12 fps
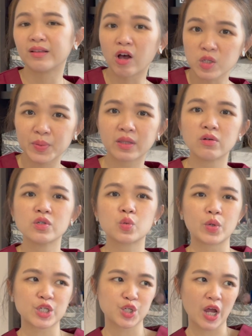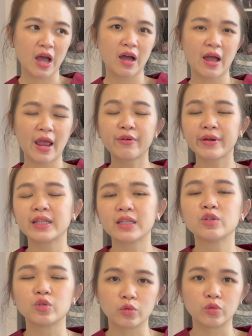hospitals which are
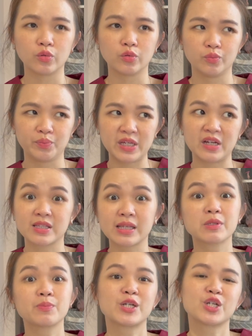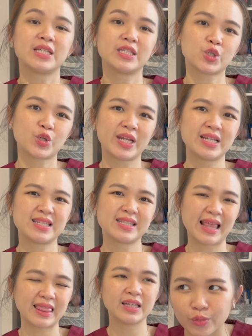accredited to be a subspecialist training
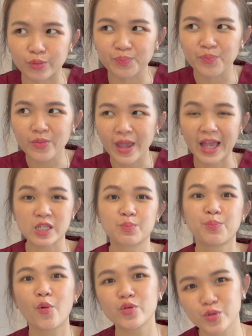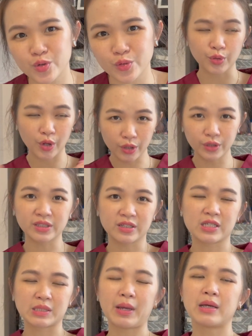center, to expose you to all
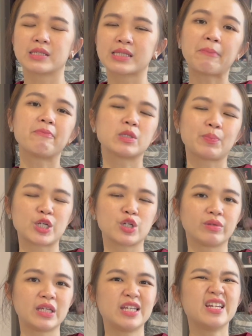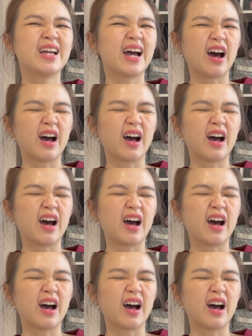the subspecialty